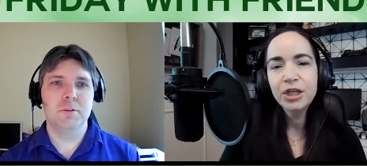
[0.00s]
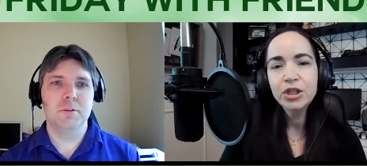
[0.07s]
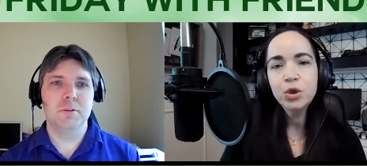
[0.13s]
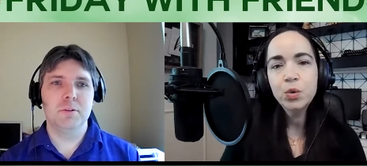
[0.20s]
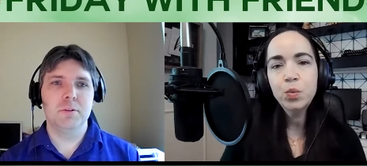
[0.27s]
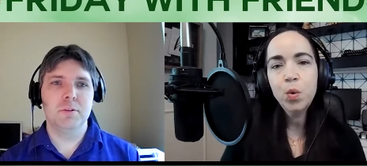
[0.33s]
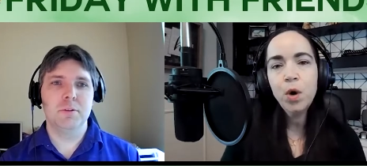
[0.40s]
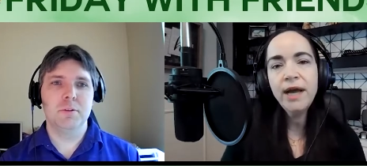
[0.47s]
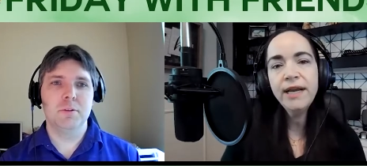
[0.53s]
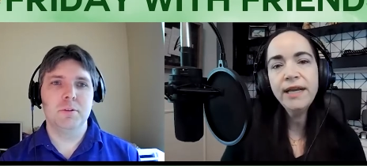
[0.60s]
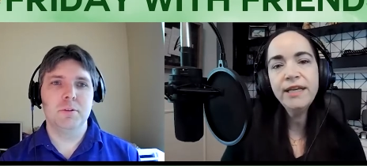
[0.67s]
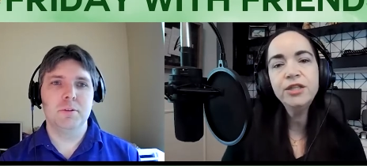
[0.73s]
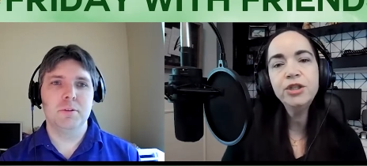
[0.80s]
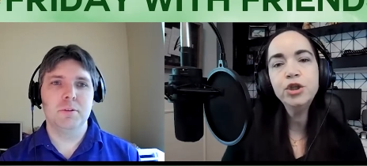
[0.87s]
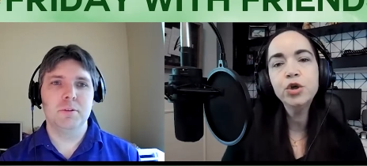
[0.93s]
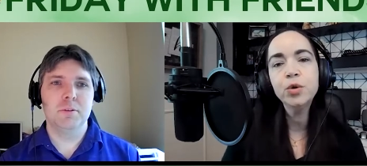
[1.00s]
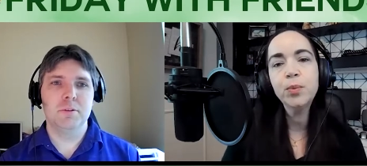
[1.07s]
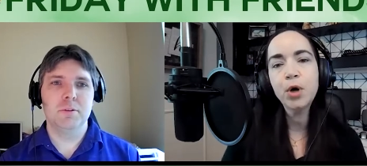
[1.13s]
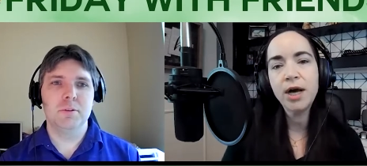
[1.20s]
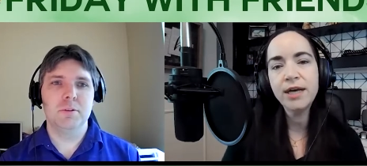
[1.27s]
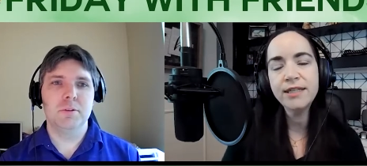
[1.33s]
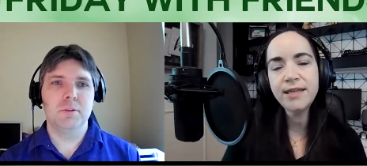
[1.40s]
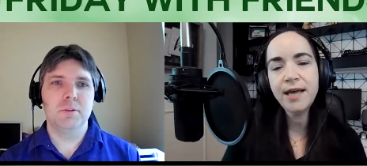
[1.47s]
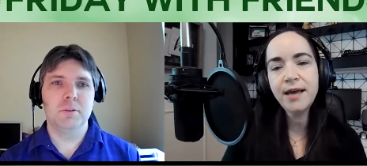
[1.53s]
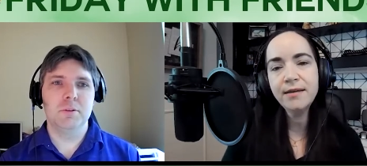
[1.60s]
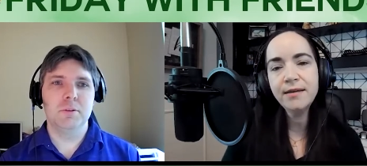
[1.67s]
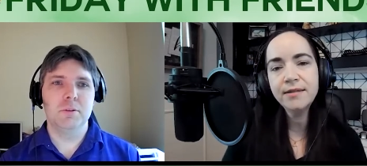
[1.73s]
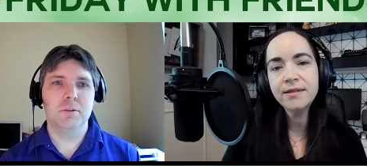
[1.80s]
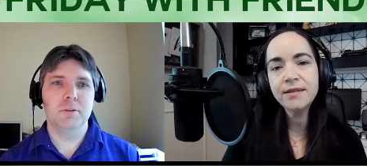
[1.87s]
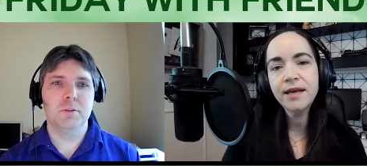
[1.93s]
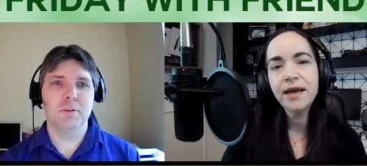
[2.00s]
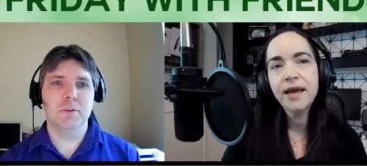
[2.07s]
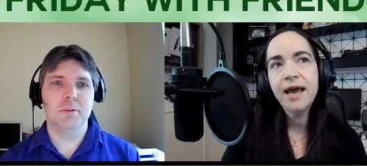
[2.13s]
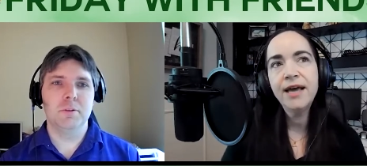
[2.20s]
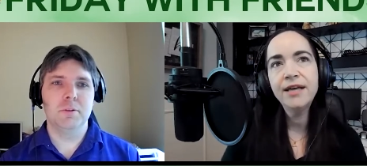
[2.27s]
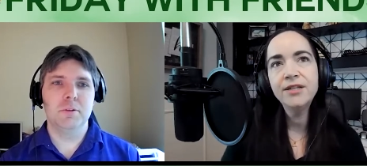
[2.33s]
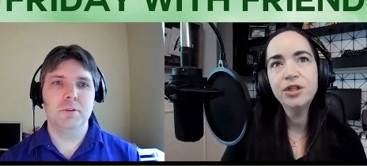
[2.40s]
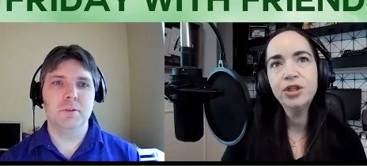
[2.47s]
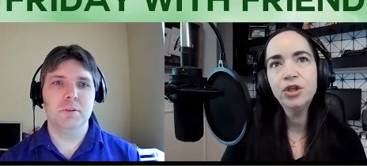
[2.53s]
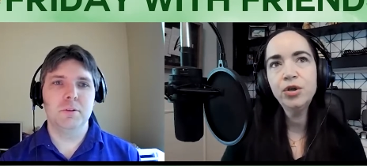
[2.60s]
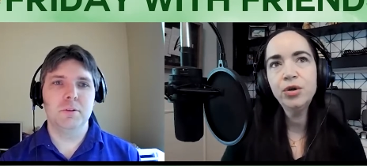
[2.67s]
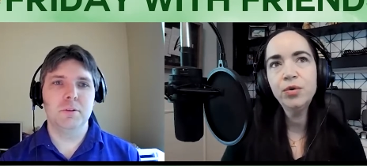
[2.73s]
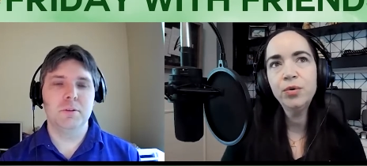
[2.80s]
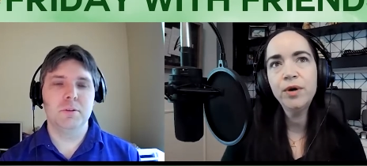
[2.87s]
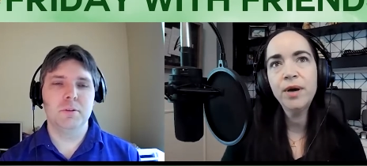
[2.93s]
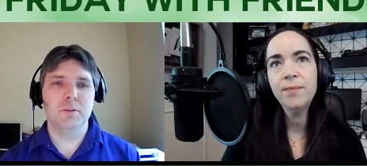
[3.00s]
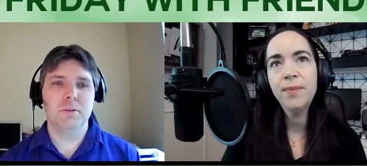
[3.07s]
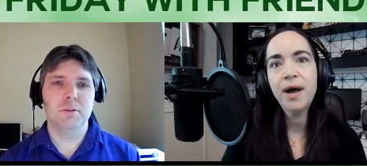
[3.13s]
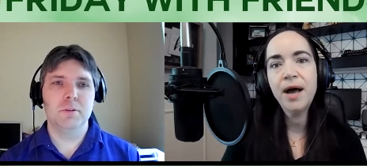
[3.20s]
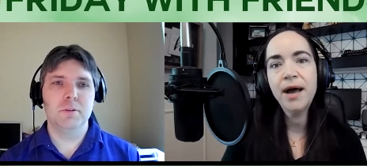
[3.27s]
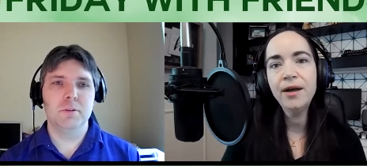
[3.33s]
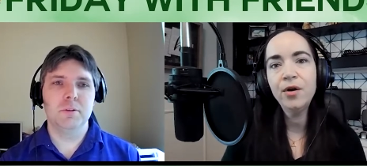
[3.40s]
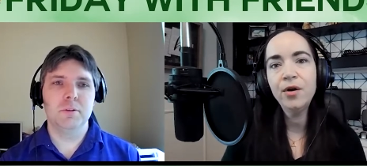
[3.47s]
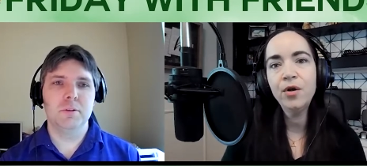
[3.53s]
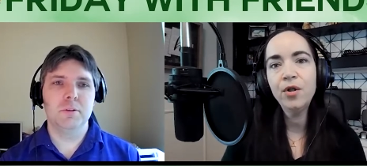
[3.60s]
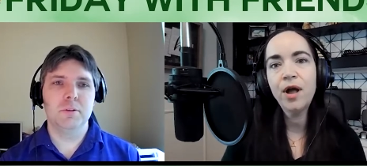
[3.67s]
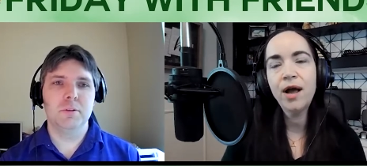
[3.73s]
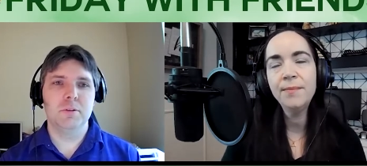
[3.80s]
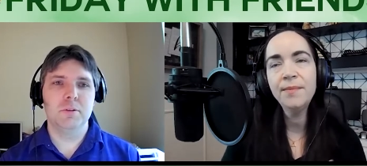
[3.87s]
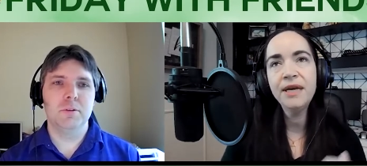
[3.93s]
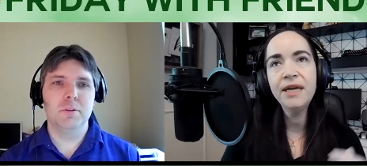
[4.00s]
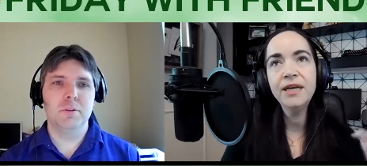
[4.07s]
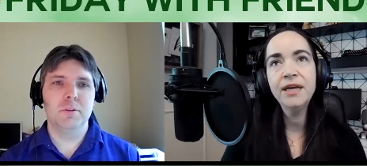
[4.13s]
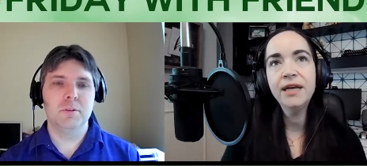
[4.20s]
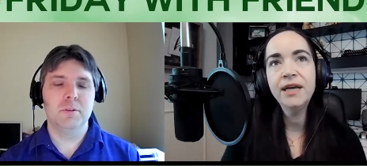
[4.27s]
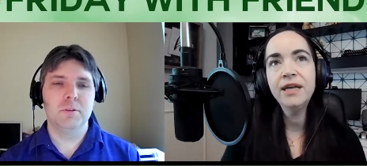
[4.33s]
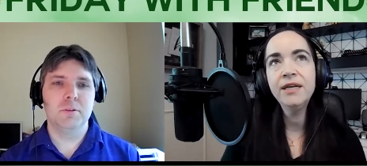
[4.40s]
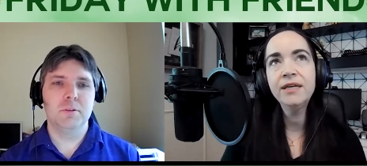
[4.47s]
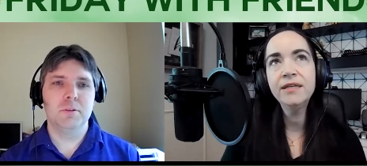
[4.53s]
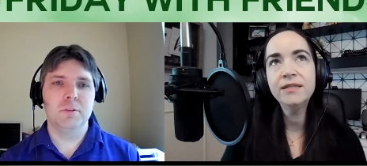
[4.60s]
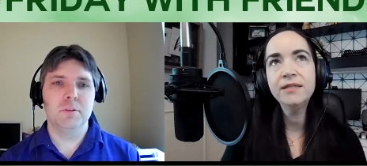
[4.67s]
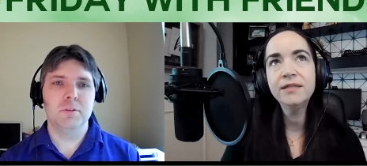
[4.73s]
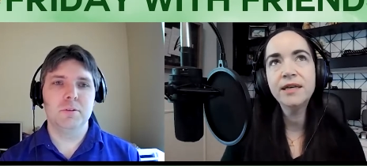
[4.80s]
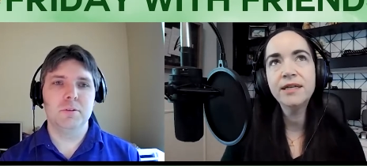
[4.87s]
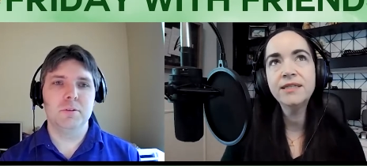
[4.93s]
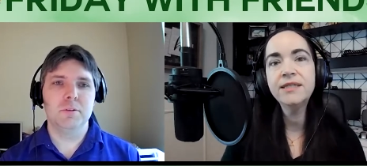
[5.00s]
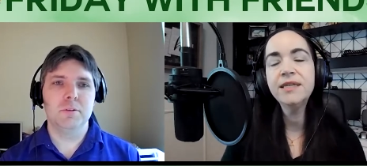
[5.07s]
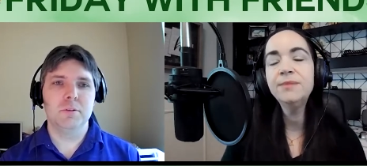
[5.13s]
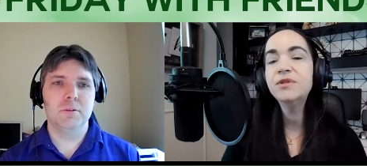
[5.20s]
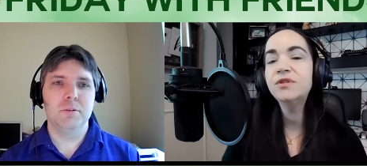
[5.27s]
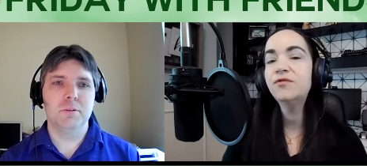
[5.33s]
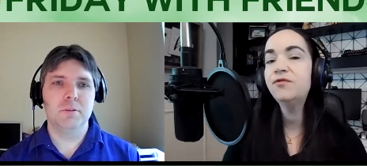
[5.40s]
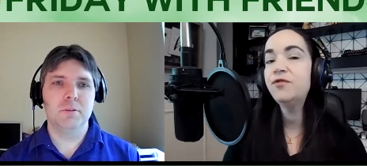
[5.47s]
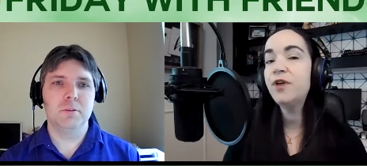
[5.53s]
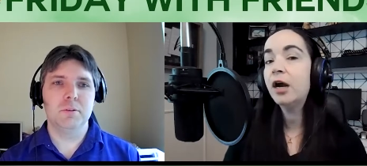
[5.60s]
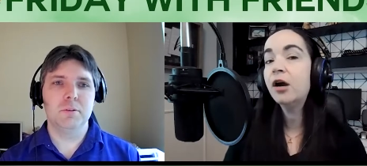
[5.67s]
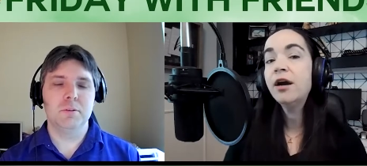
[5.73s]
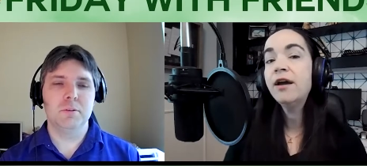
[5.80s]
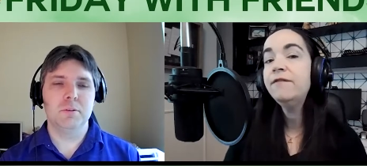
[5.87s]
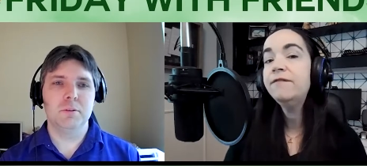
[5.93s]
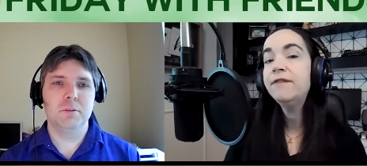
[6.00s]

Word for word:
Speaker 1: So what is your process as you compile? I mean, it seems very,